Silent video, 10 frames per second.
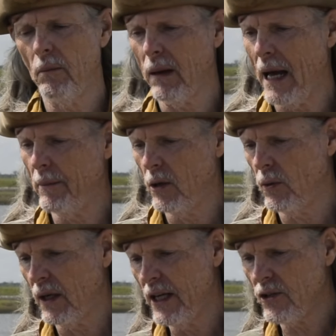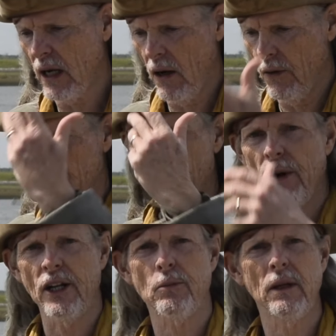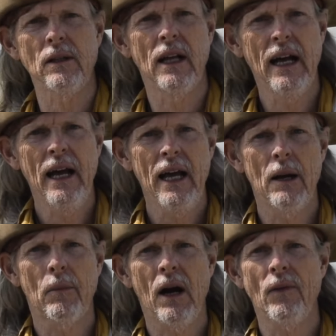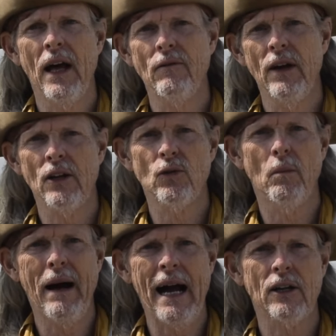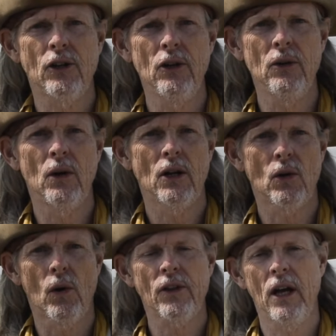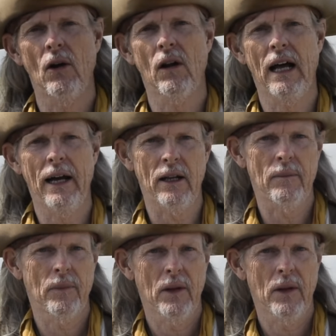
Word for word: Blackbeard released all these Frenchmen and brought that vessel back to North Carolina.